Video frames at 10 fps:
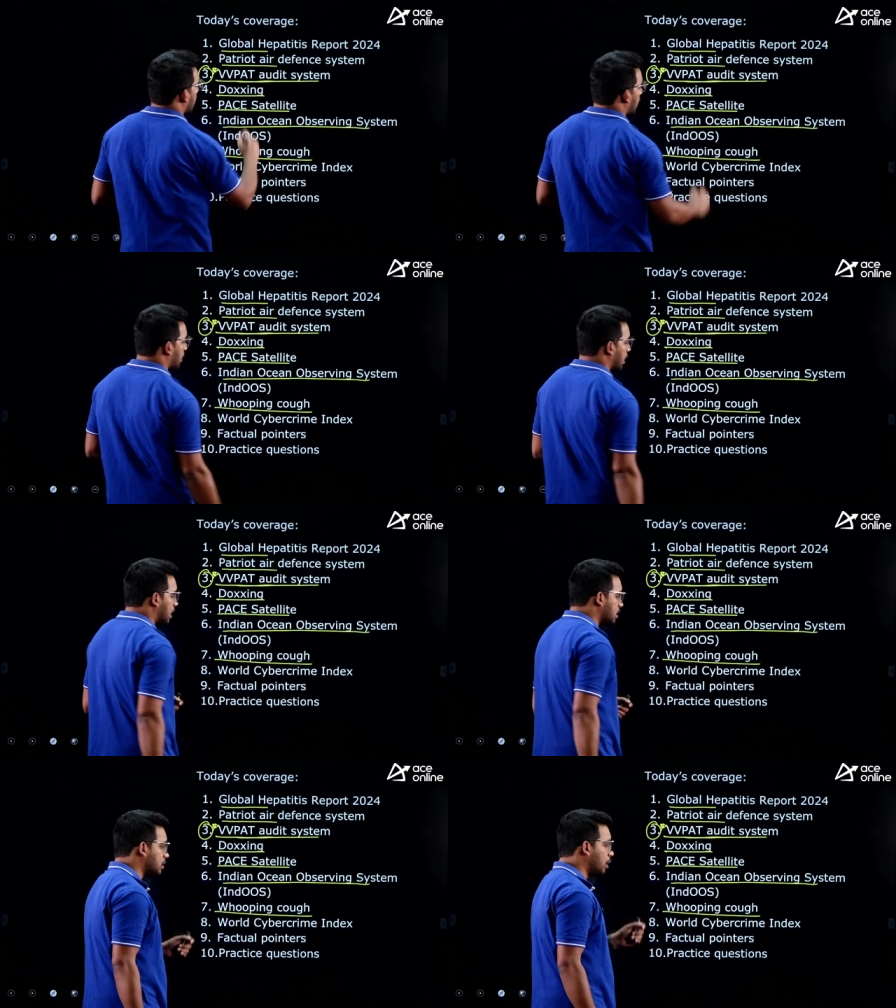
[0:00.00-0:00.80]

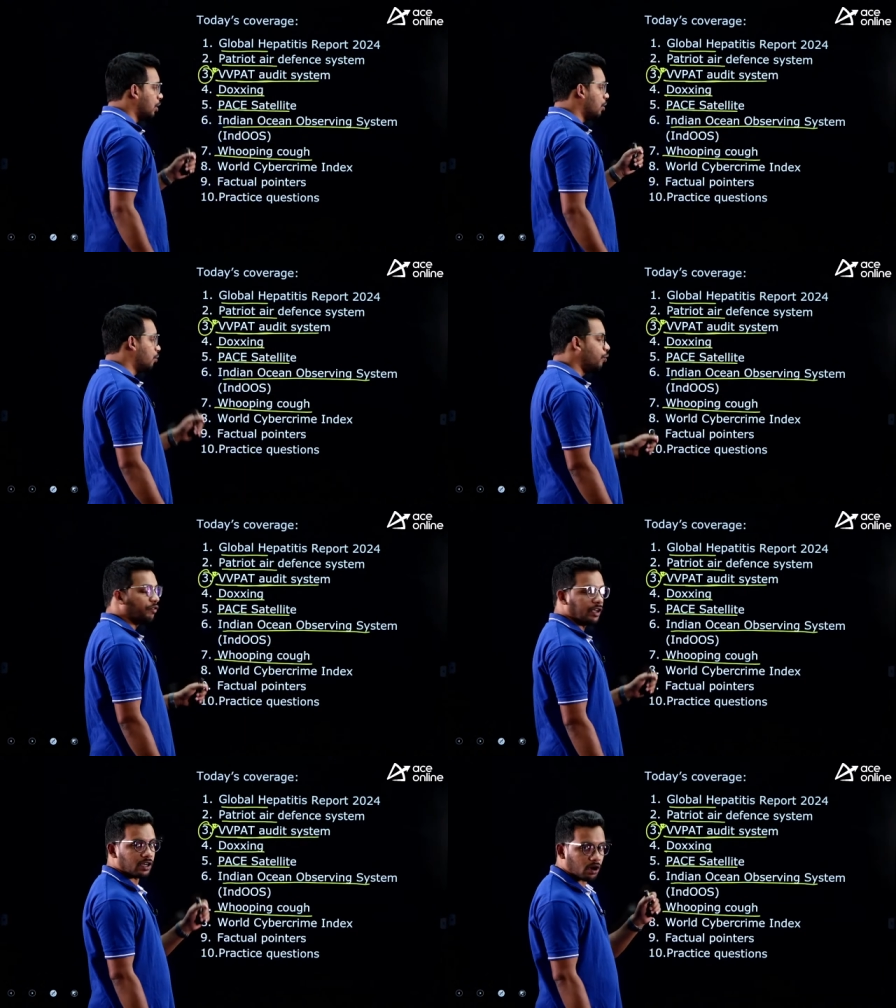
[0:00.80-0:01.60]
hepatitis
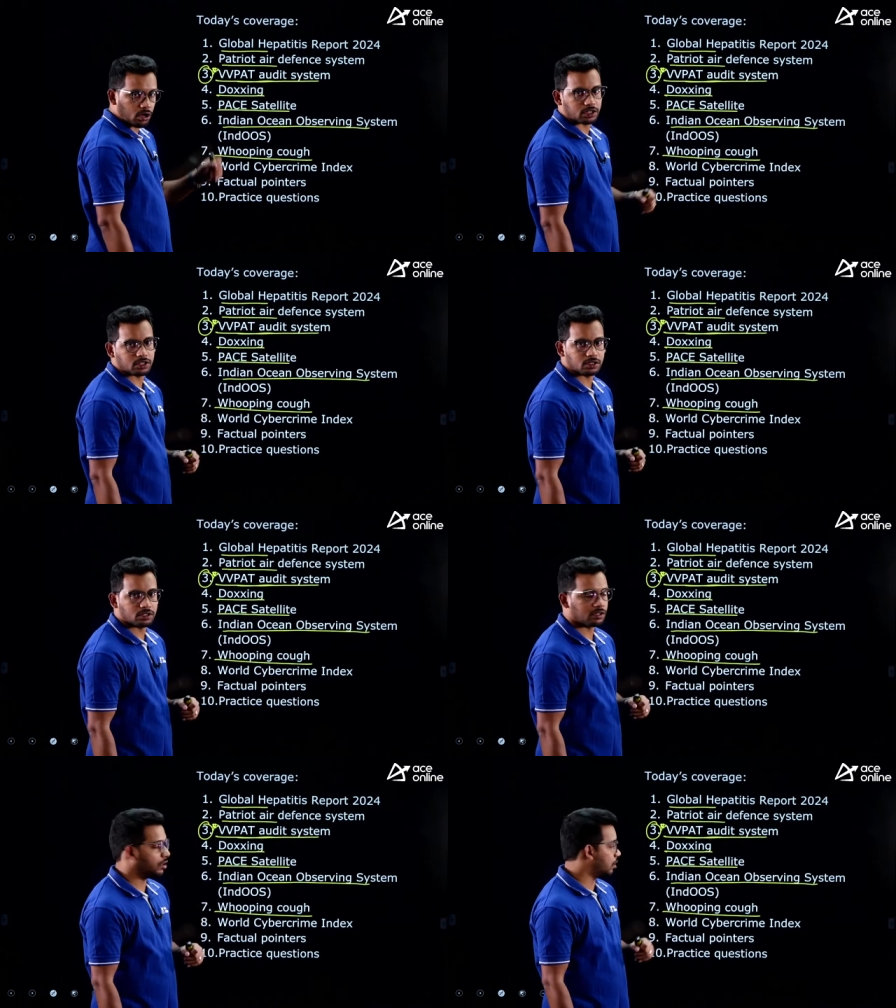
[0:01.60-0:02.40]
whooping
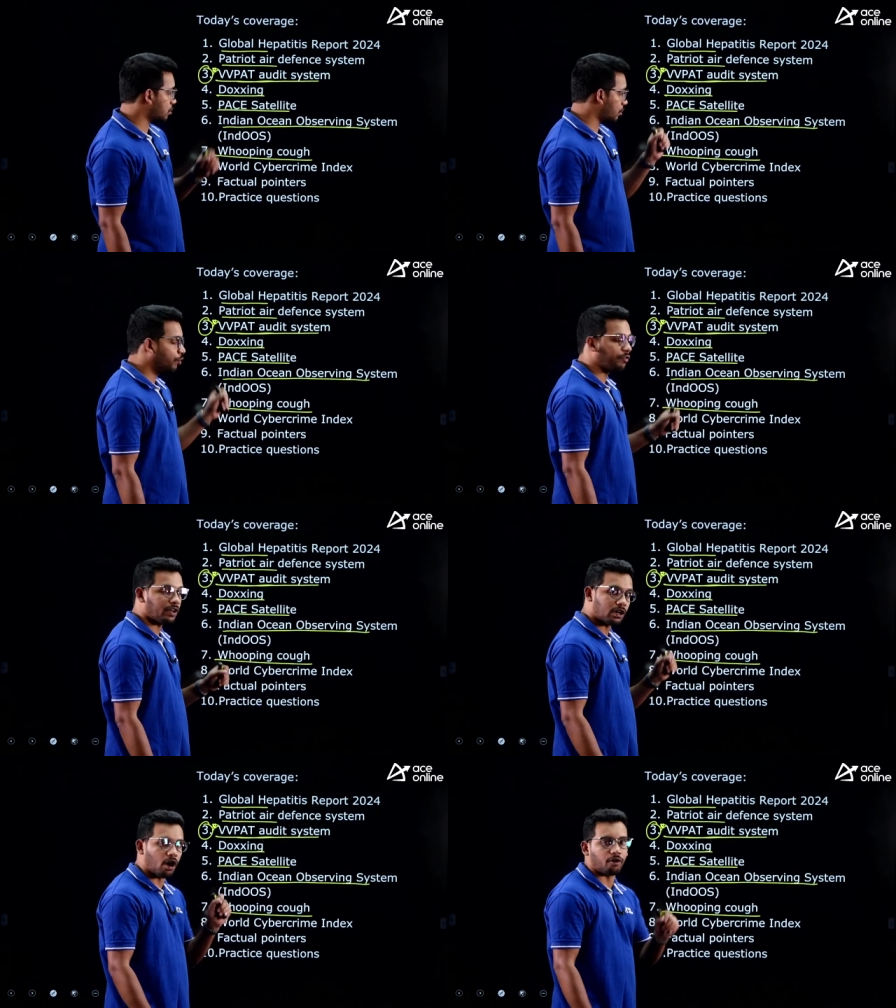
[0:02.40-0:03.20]
cause oh sorry
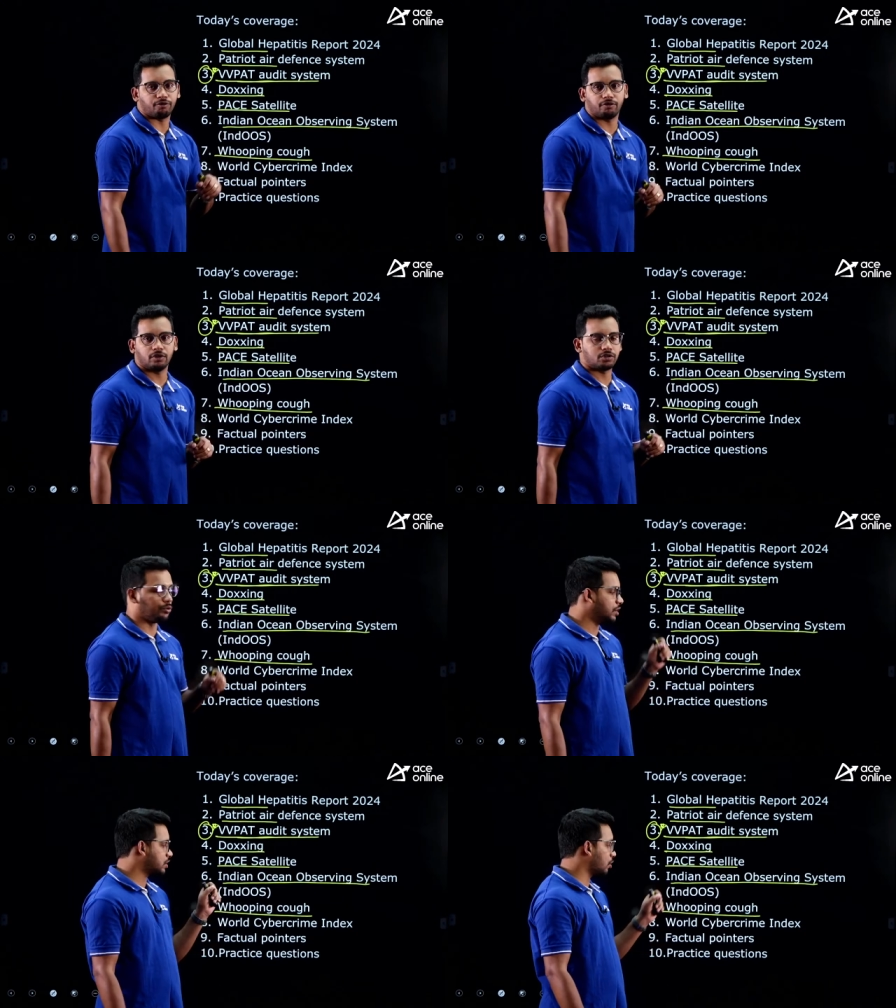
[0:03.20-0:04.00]
whooping cough so,
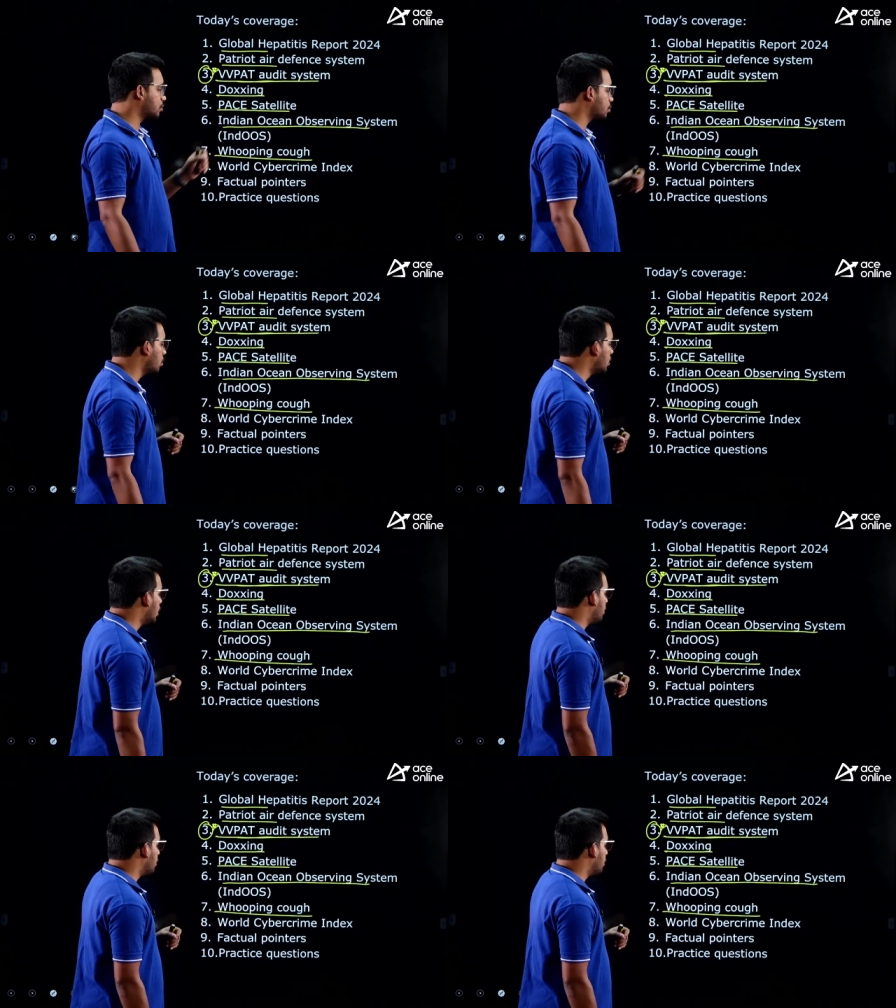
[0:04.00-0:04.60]
this also